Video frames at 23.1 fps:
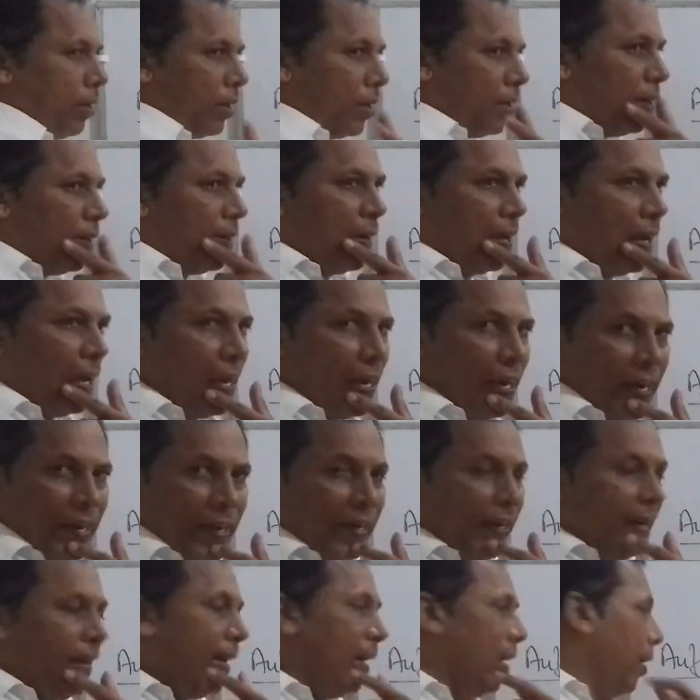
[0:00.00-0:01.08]
model.
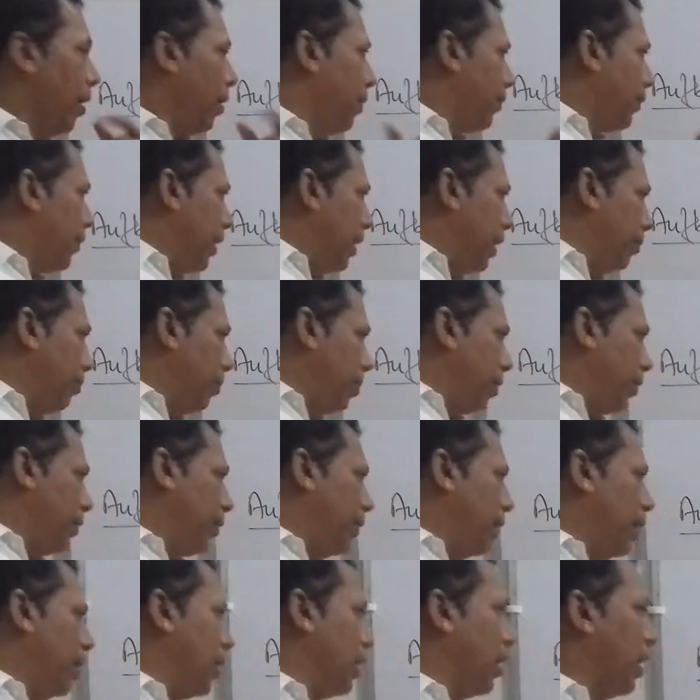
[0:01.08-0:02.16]
And
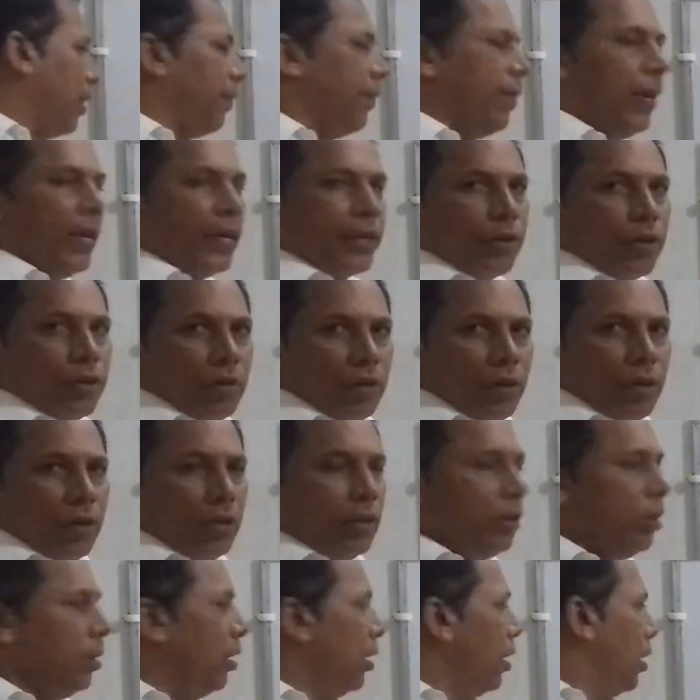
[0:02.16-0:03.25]
filling of
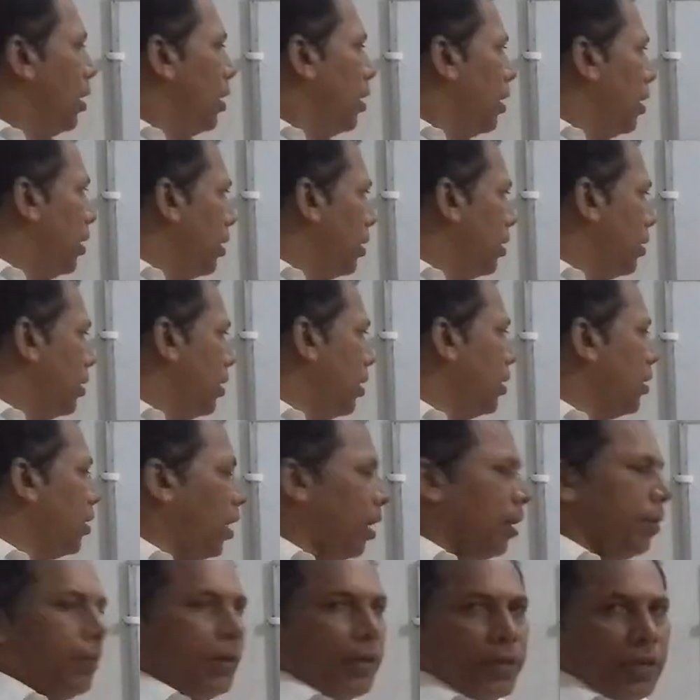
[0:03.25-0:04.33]
electron in the
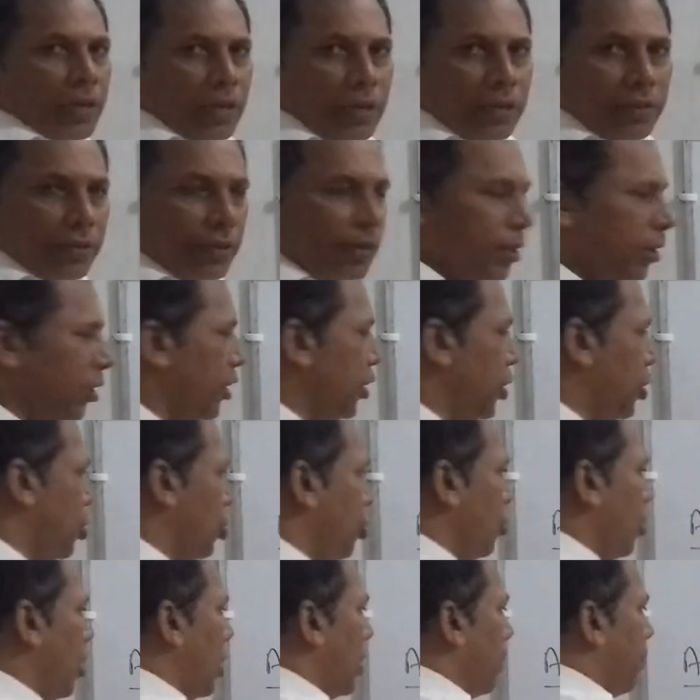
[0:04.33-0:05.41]
orbitals
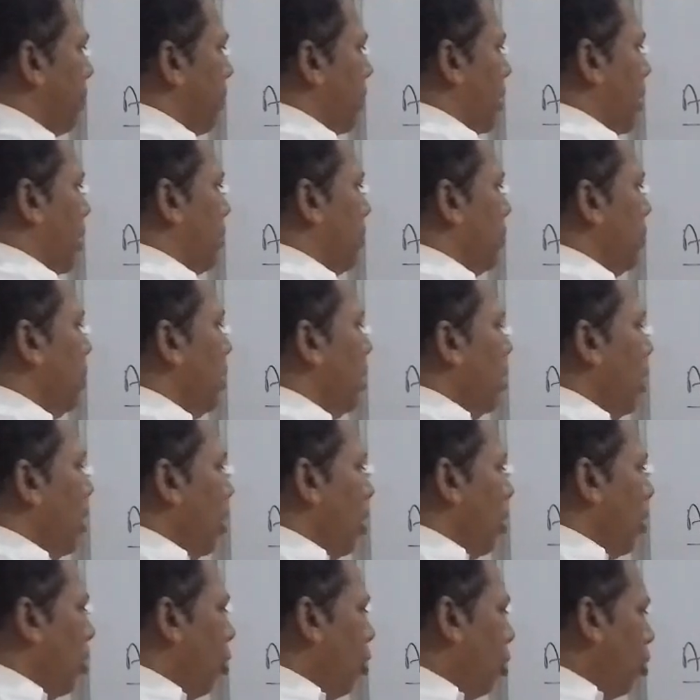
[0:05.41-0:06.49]
start
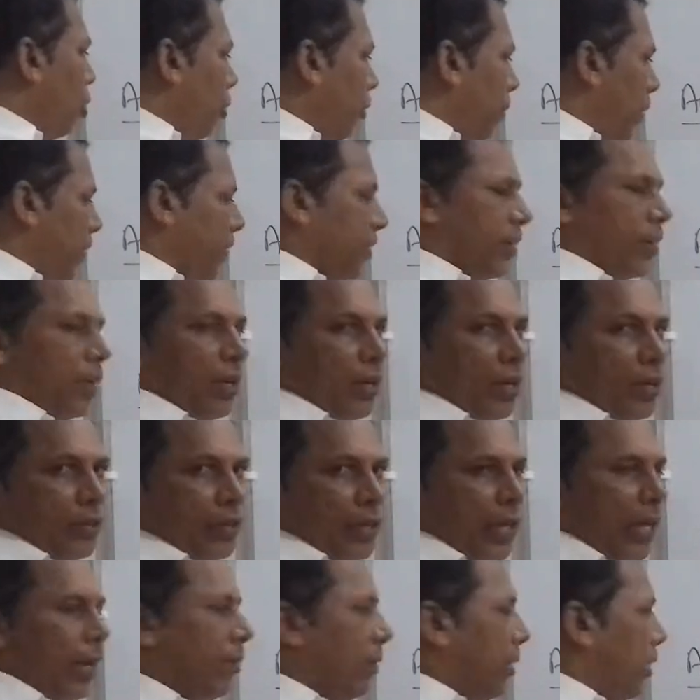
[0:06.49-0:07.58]
from lowest
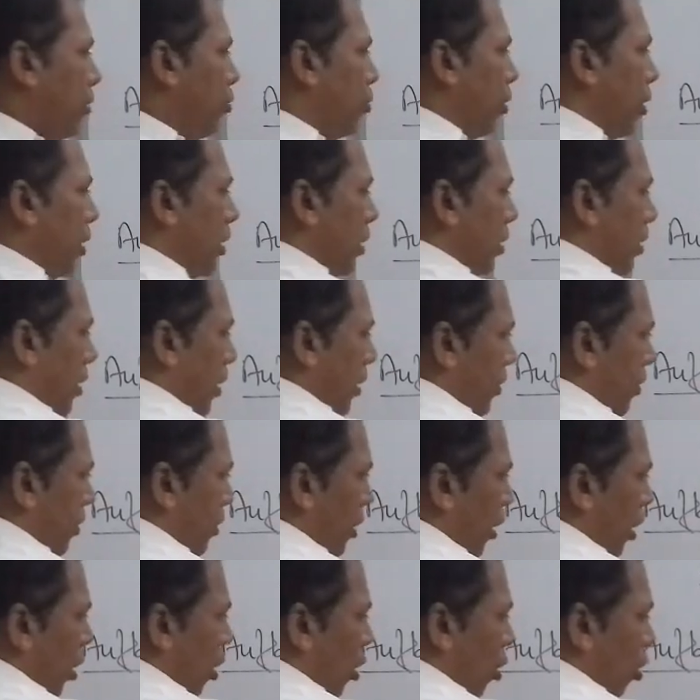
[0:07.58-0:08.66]
energy level. So in
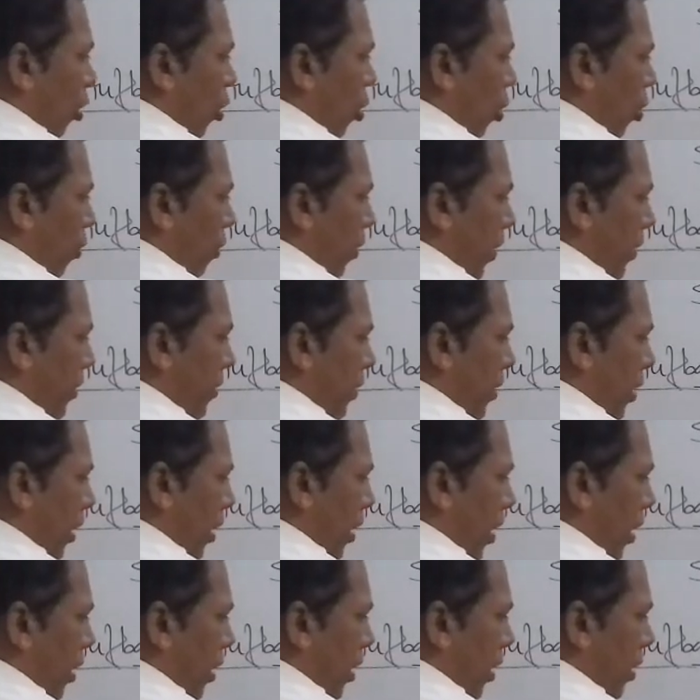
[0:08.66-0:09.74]
this lowest
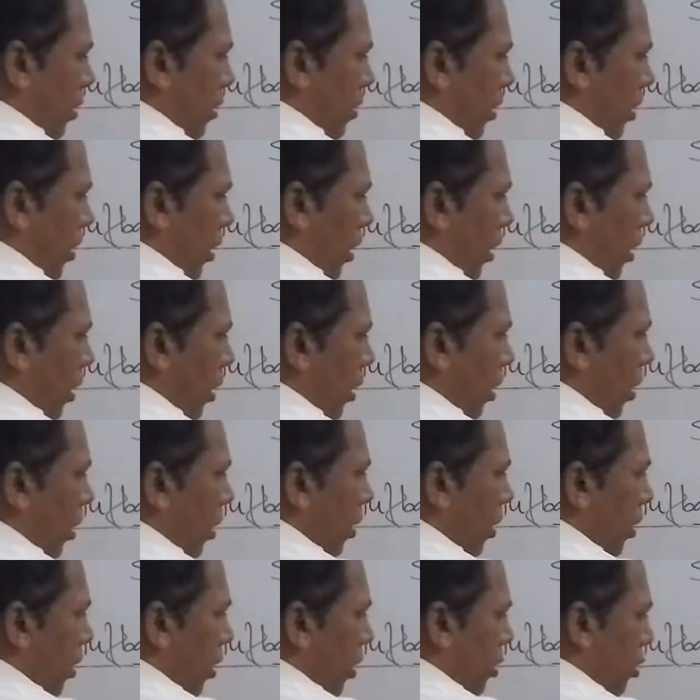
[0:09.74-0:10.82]
energy
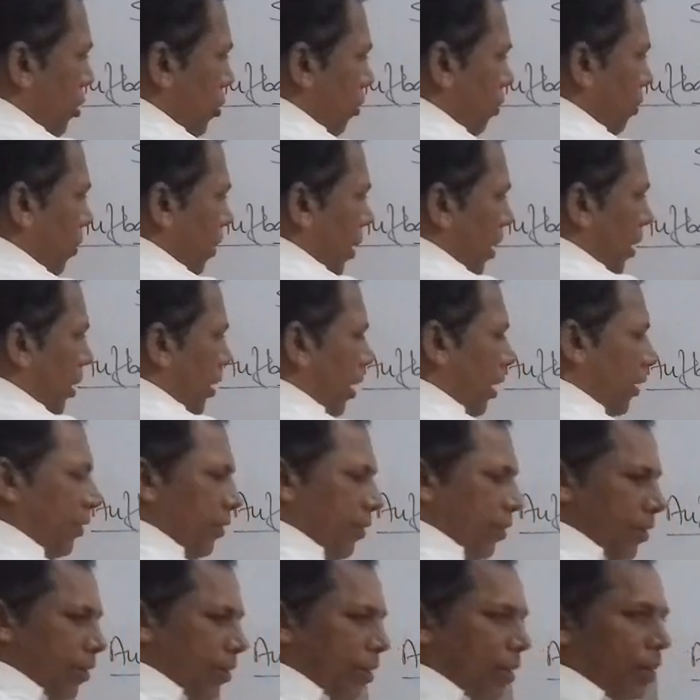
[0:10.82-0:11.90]
is
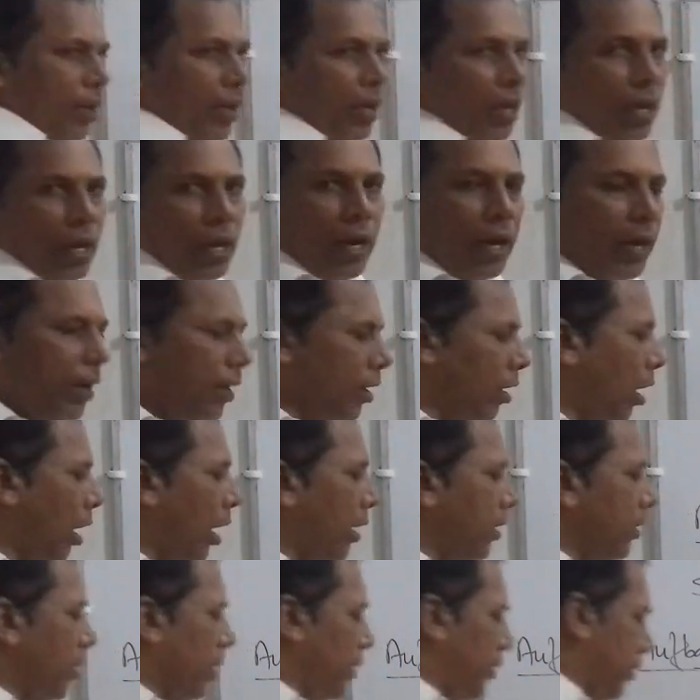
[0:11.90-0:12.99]
1s and
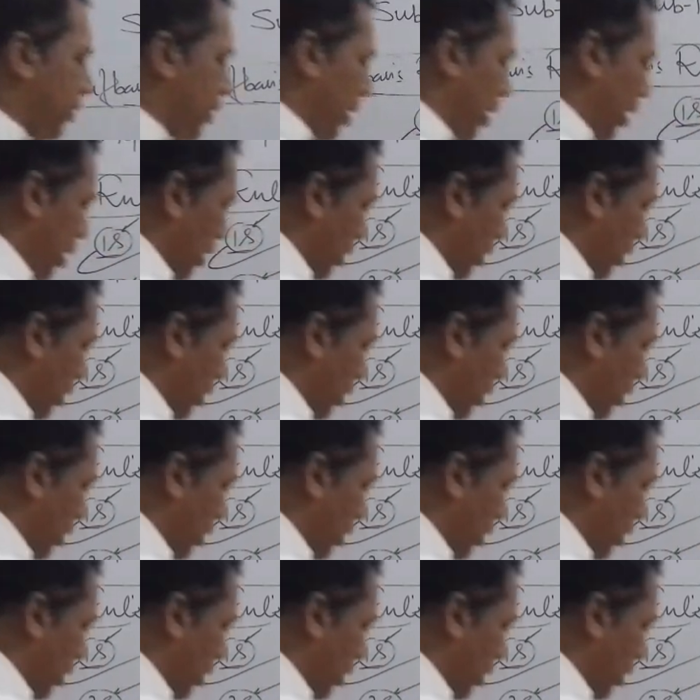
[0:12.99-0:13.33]
highest